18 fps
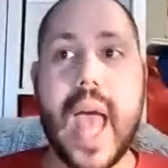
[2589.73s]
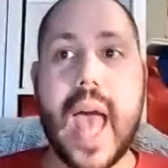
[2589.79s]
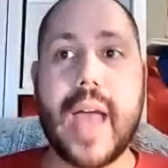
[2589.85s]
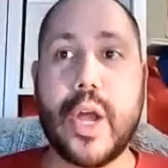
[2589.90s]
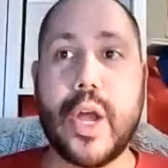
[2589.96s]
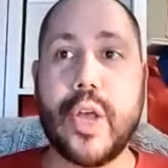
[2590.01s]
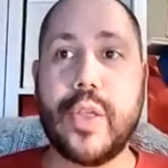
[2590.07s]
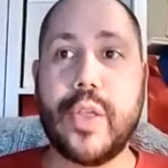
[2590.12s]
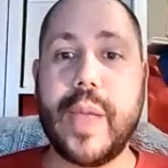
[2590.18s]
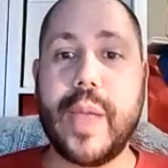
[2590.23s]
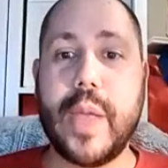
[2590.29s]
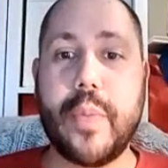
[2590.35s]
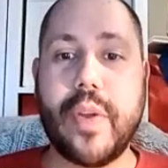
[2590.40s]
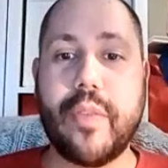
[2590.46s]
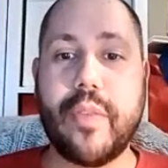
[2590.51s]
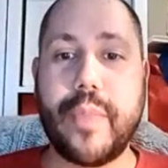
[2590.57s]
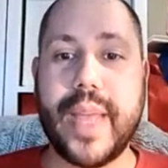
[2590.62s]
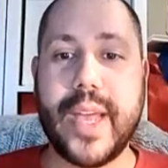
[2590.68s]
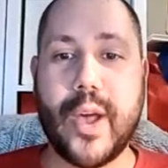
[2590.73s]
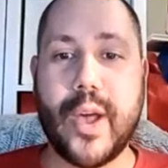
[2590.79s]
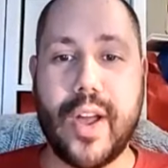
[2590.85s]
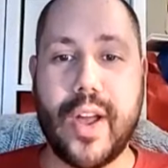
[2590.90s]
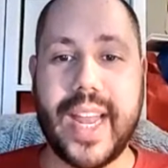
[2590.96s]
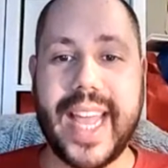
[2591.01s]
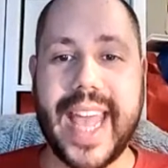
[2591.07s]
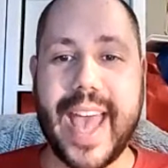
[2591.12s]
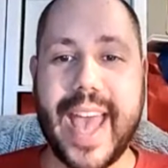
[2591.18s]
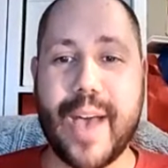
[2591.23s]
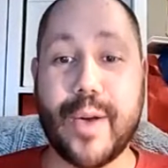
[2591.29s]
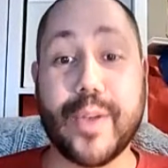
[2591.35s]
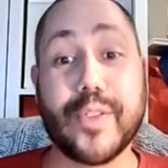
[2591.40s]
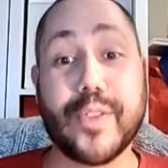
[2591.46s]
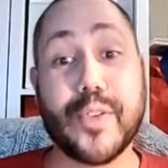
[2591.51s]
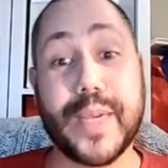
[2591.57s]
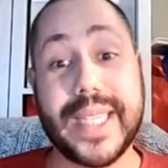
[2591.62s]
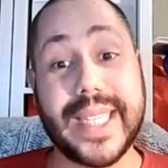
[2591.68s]
I know that people have been calling it out
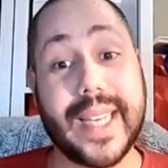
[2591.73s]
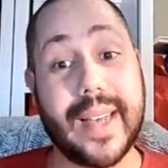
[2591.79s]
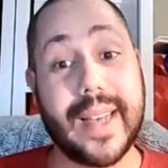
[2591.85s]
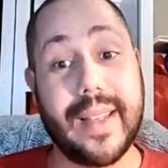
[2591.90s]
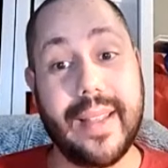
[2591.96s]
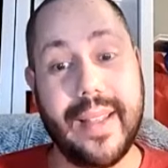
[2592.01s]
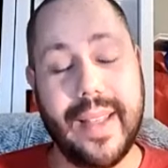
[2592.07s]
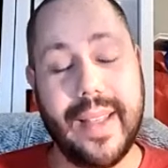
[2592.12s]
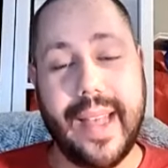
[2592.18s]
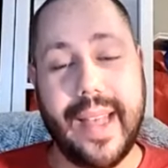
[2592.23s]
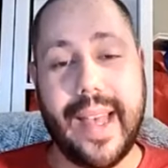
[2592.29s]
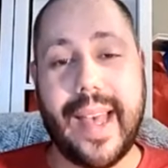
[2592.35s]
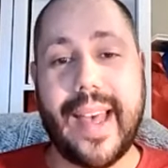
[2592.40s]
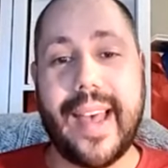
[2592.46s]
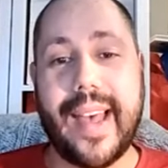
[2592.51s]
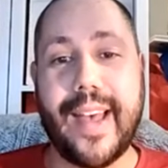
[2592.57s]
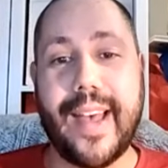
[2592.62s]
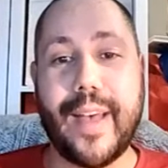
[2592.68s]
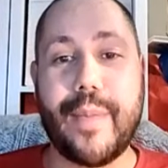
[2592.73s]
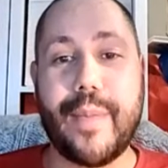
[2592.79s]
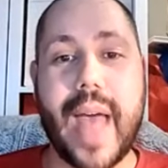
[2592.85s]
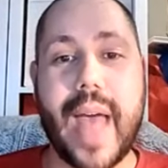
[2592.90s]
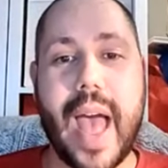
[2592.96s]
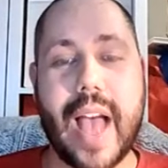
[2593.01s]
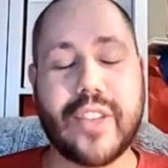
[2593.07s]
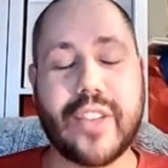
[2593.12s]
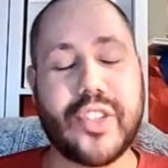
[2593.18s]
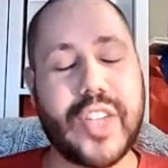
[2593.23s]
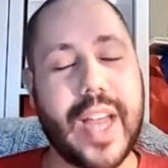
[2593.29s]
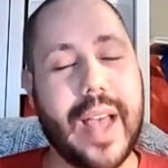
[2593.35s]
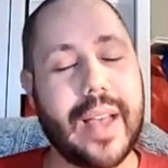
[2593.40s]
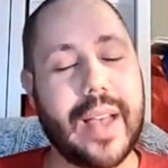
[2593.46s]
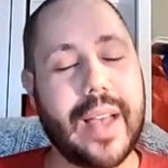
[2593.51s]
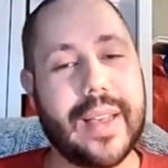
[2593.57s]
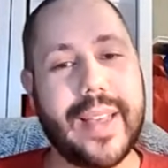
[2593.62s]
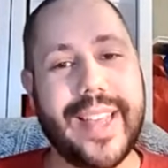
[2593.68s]
on Twitter,
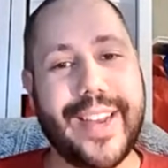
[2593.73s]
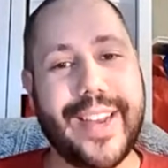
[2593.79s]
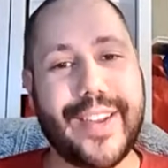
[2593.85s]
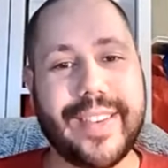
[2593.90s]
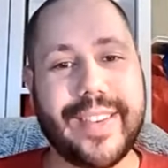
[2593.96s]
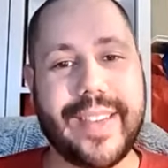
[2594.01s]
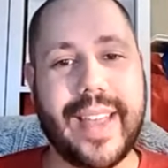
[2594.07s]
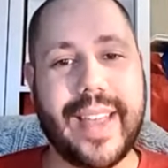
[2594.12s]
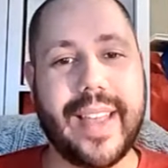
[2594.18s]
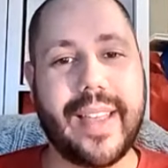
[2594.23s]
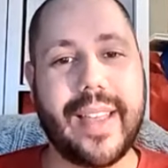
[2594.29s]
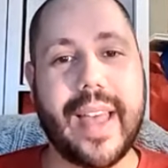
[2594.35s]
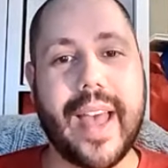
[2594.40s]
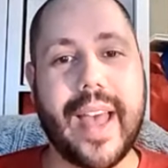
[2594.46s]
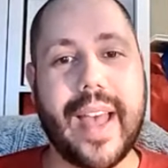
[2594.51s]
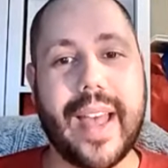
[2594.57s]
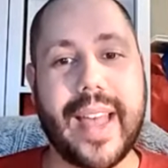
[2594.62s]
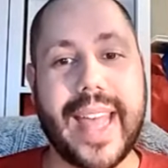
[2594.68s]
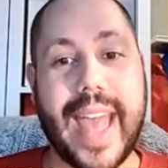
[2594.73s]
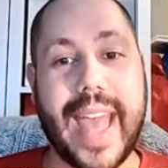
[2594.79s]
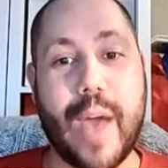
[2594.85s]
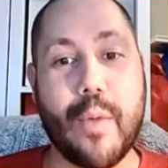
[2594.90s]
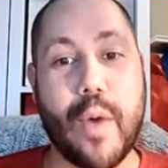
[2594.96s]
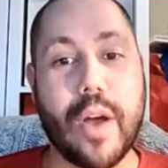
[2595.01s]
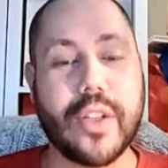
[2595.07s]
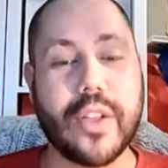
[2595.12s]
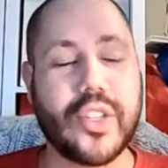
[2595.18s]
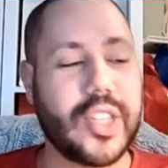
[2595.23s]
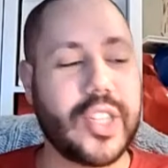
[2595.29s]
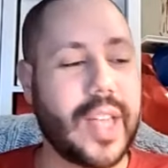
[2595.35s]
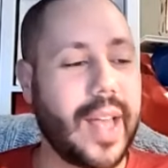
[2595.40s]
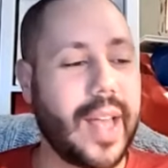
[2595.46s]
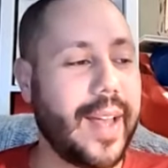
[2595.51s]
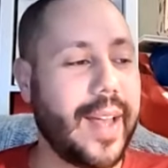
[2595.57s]
hashtag, GetWatch.